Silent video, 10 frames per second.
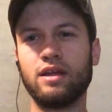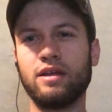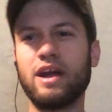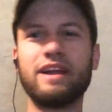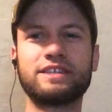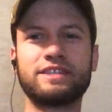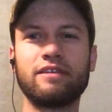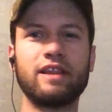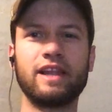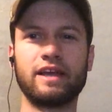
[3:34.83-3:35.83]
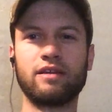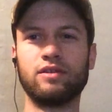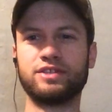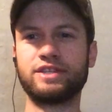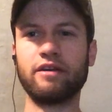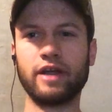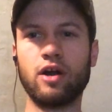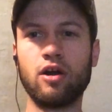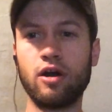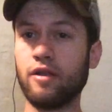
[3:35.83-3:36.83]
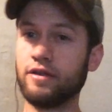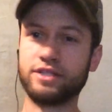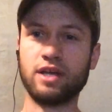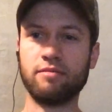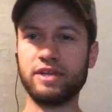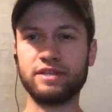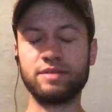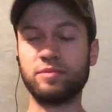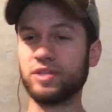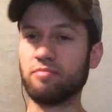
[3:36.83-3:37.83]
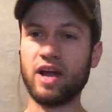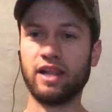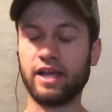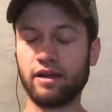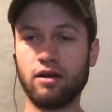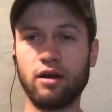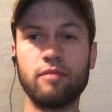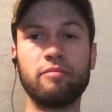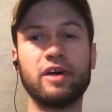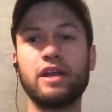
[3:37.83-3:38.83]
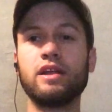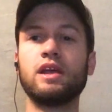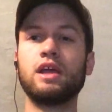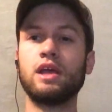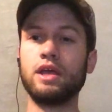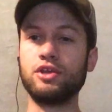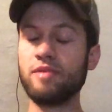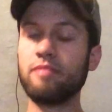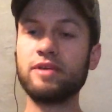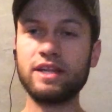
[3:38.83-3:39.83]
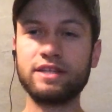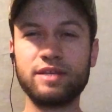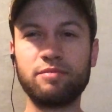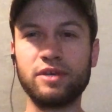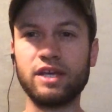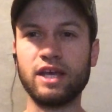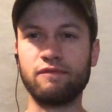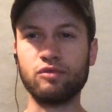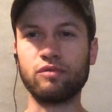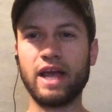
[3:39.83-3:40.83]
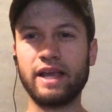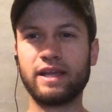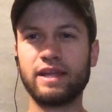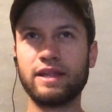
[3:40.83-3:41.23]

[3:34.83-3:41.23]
Not necessarily like staring at art, although some ENTPs might like art, but you may be an ENTP if you like